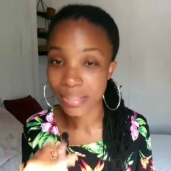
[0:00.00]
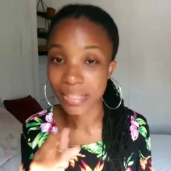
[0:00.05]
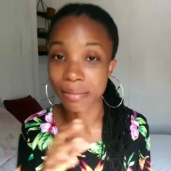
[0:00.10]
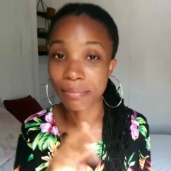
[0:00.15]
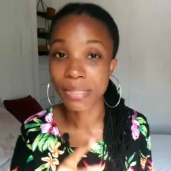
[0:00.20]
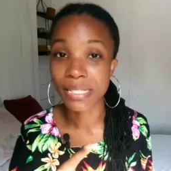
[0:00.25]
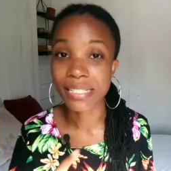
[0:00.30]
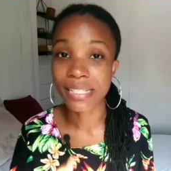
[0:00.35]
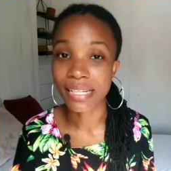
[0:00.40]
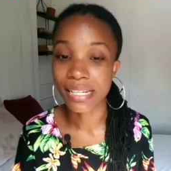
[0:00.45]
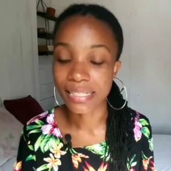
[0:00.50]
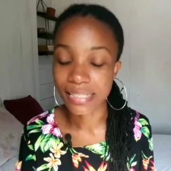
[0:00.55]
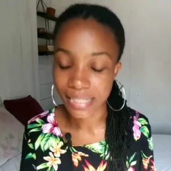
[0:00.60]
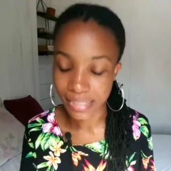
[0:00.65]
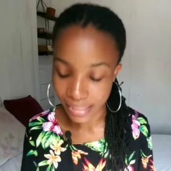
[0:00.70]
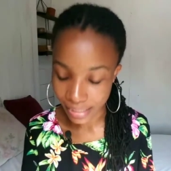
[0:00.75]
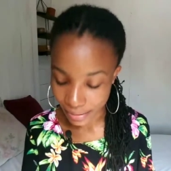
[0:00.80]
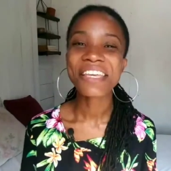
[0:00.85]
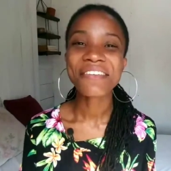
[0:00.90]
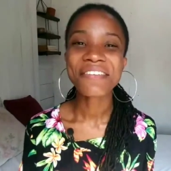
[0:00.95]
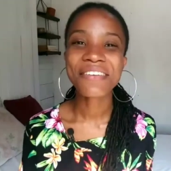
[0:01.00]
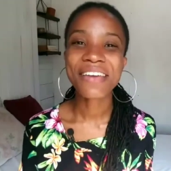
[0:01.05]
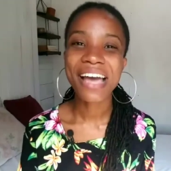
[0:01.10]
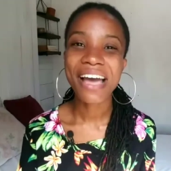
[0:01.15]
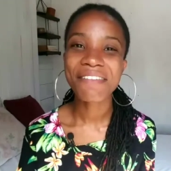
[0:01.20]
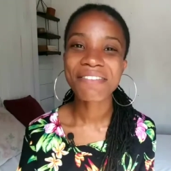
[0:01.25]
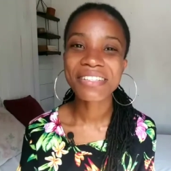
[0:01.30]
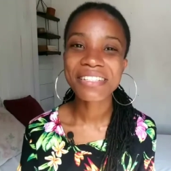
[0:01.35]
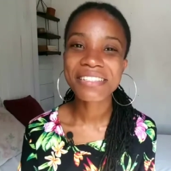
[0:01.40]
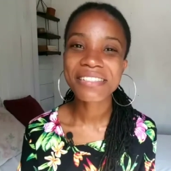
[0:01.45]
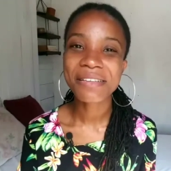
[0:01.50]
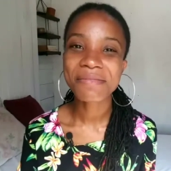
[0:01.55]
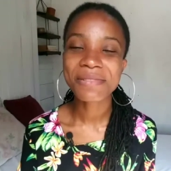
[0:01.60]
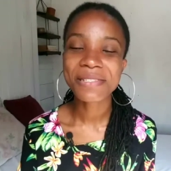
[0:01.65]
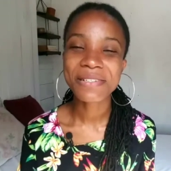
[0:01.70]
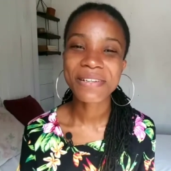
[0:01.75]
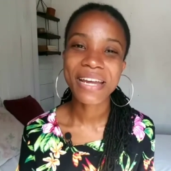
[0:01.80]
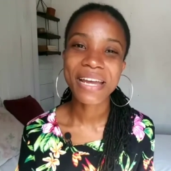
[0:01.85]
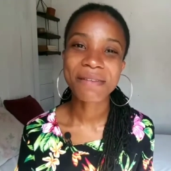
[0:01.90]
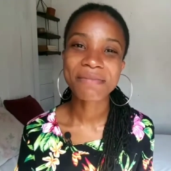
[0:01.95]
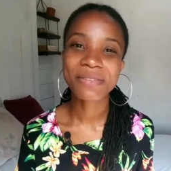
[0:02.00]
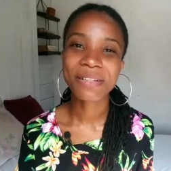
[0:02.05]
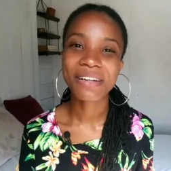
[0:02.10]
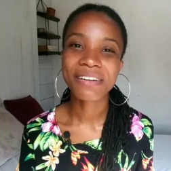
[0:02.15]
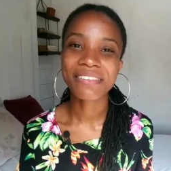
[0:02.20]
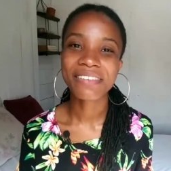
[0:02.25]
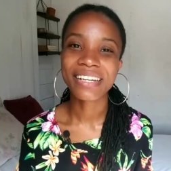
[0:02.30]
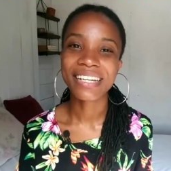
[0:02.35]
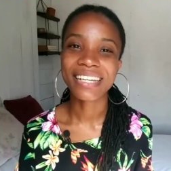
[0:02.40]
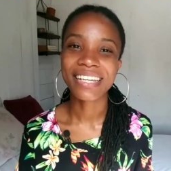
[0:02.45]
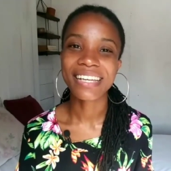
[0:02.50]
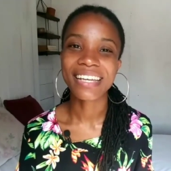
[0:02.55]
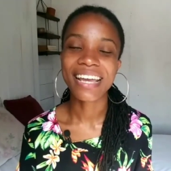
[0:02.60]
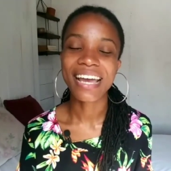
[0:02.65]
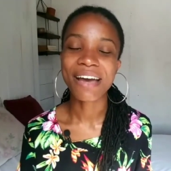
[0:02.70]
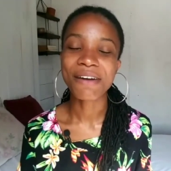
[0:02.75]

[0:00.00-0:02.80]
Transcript: let me say that again. If you haven't subscribed already,